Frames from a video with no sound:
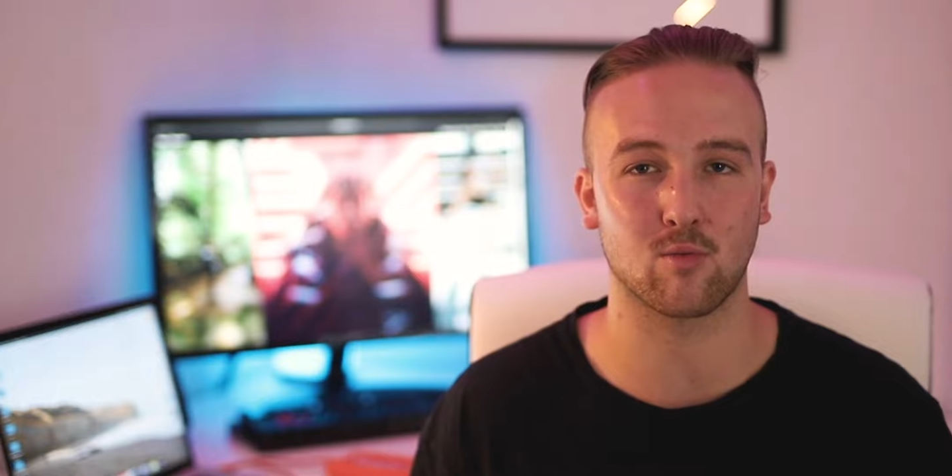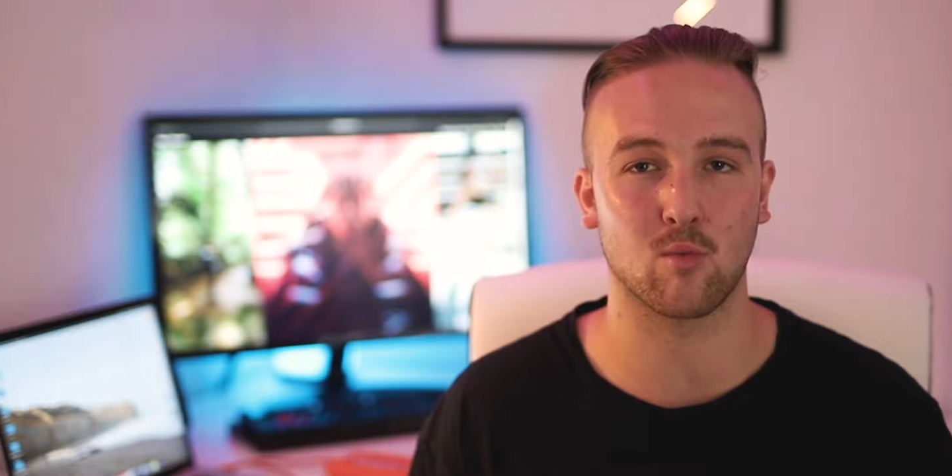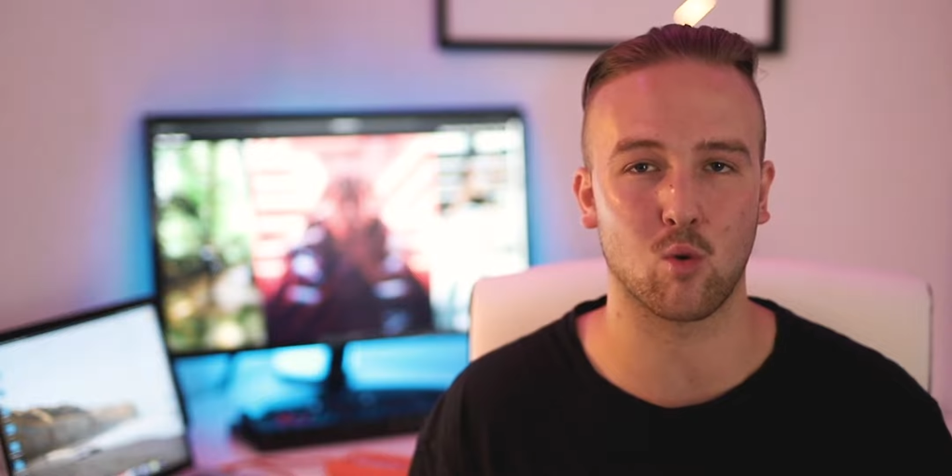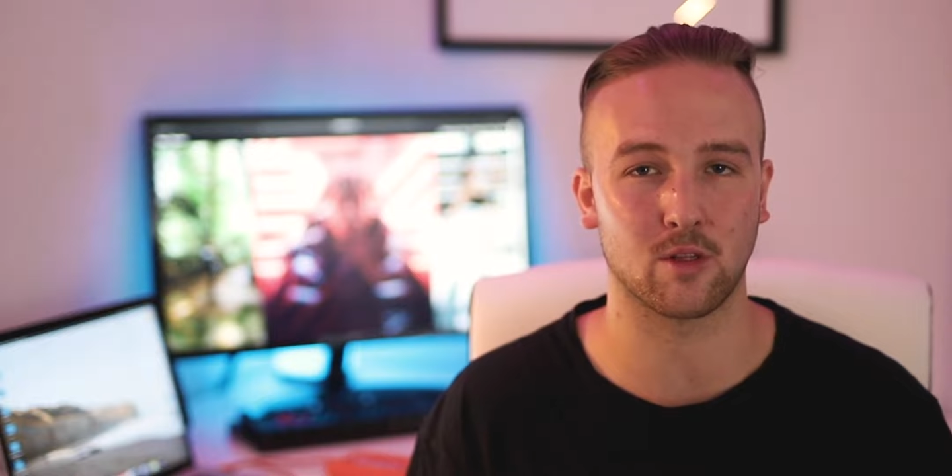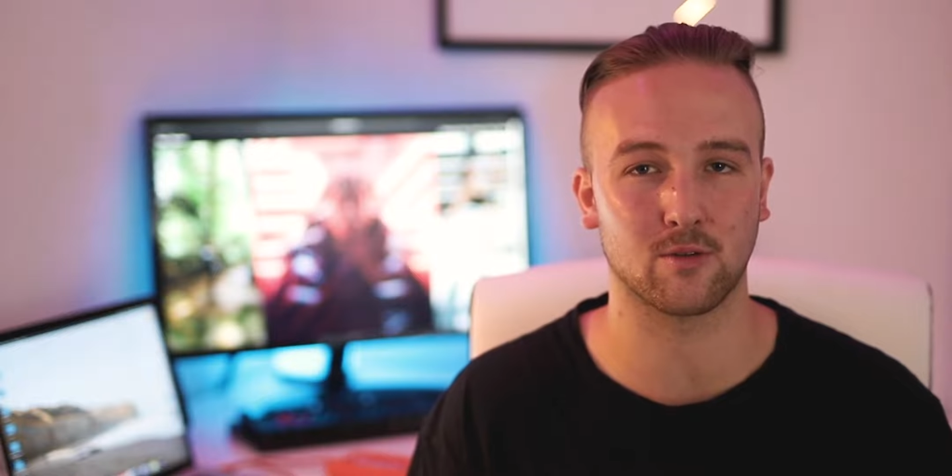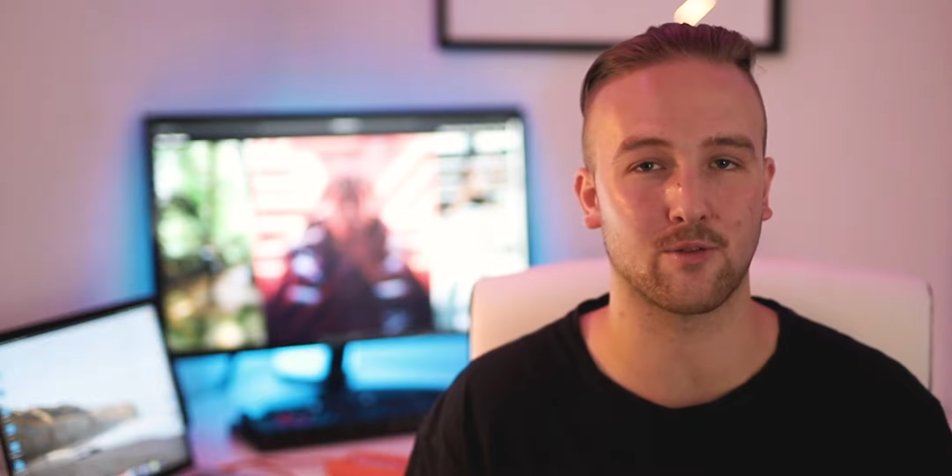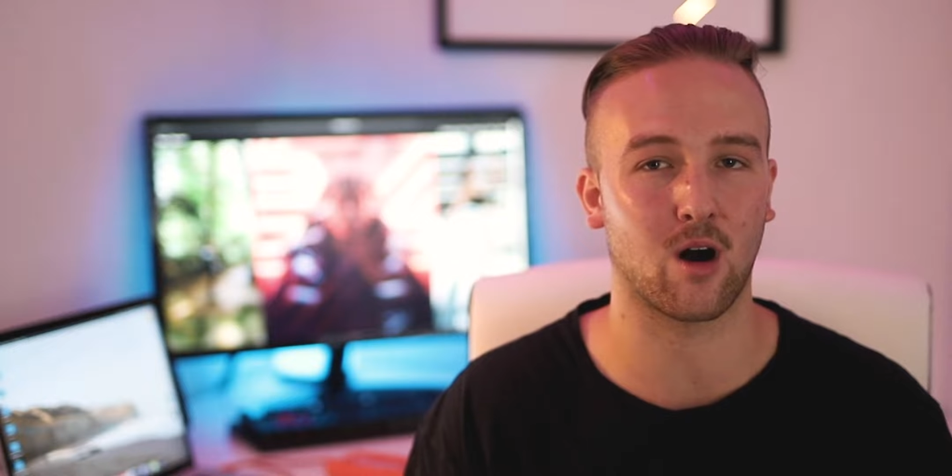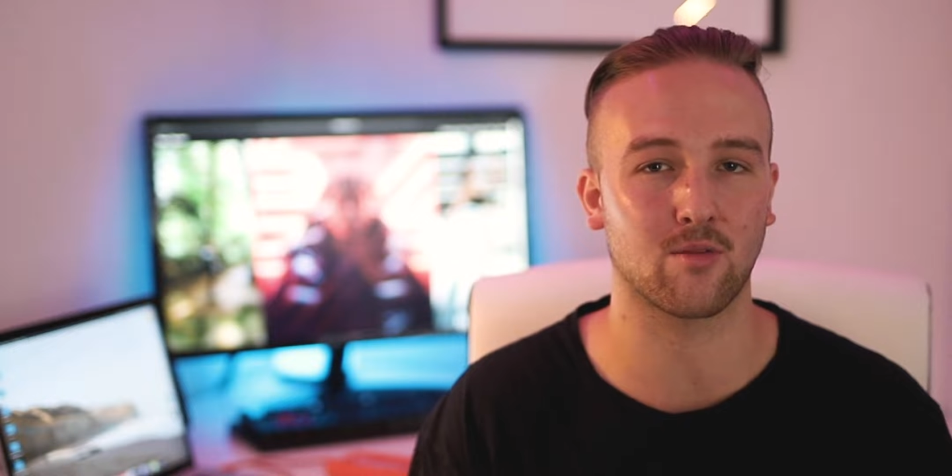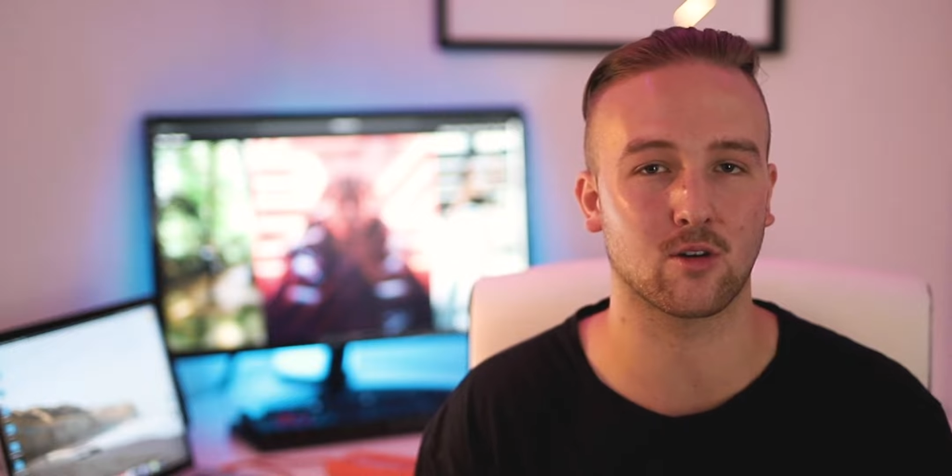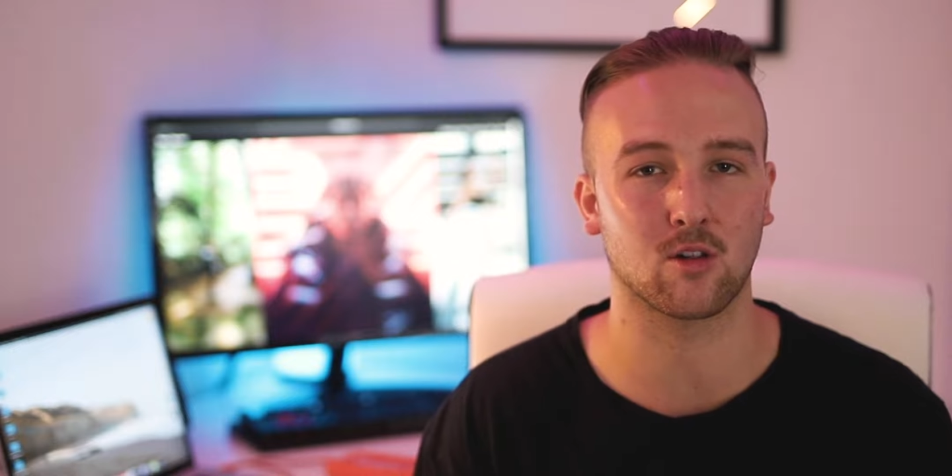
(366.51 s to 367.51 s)
more than
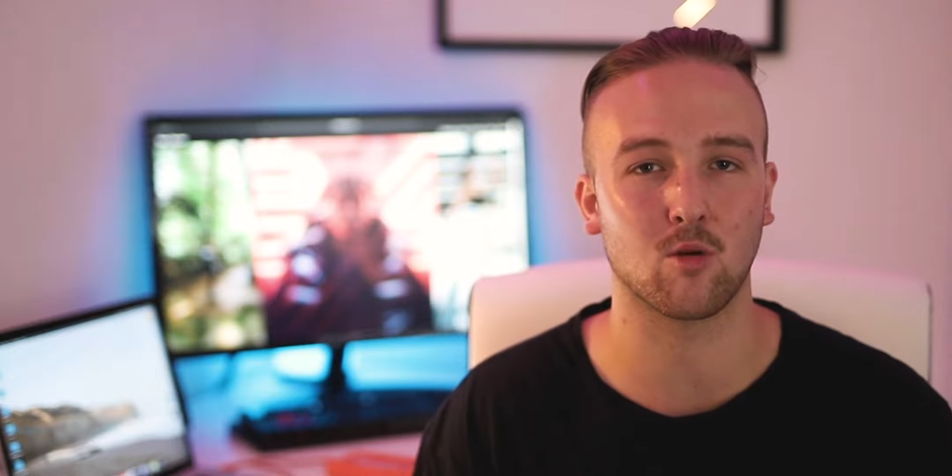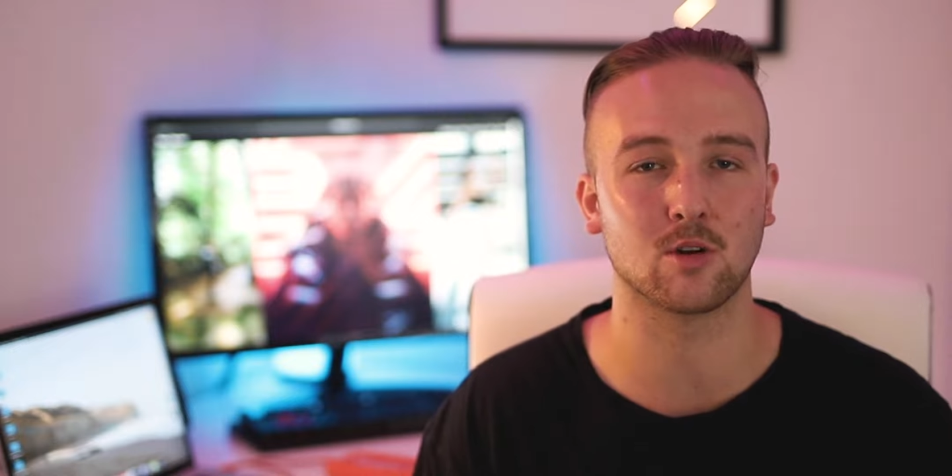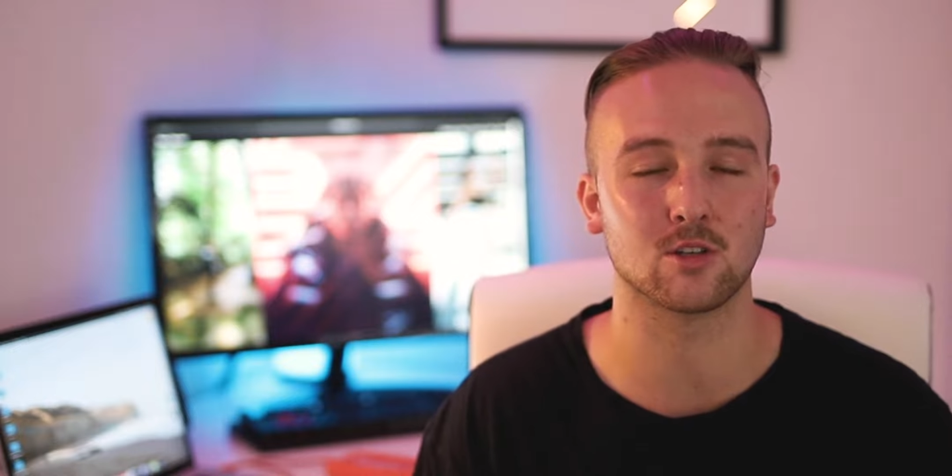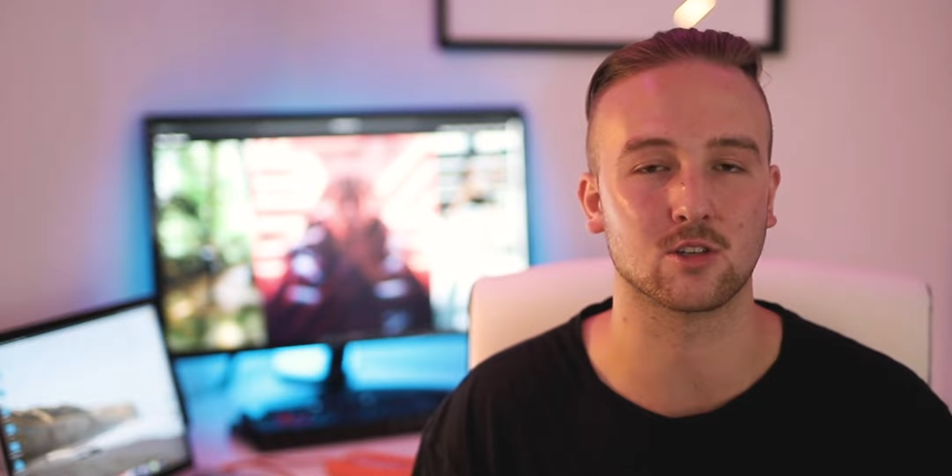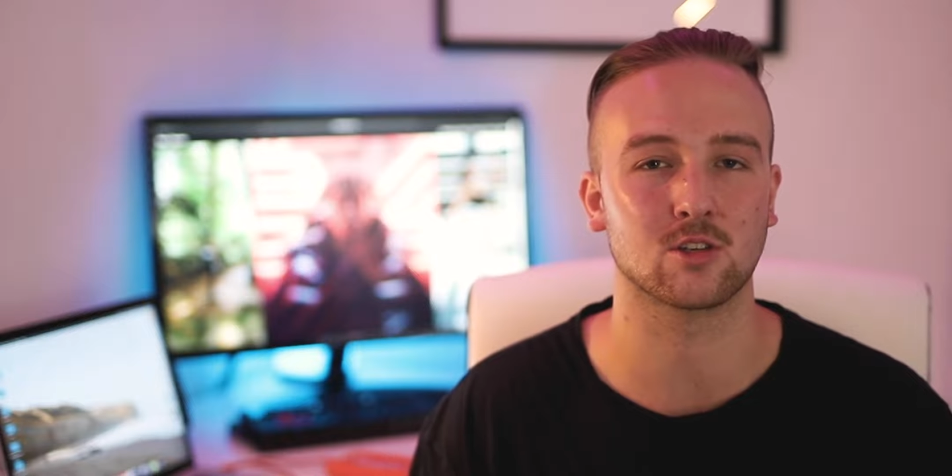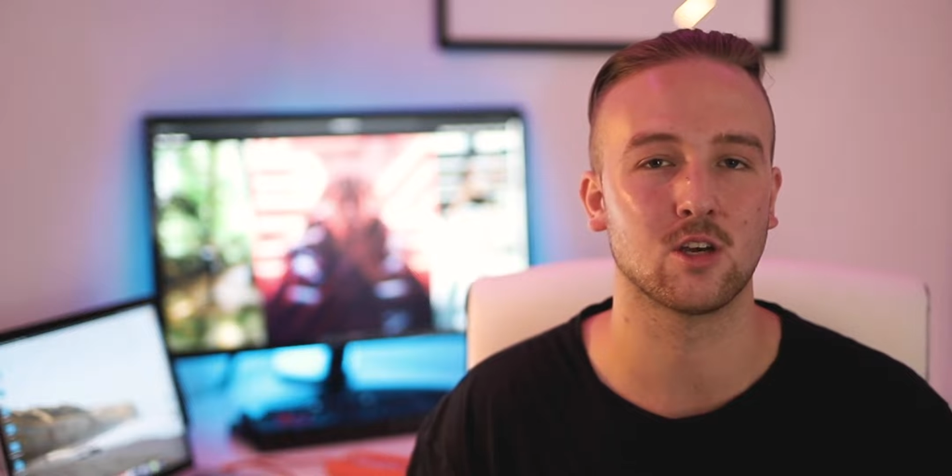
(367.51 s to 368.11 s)
five kilometers.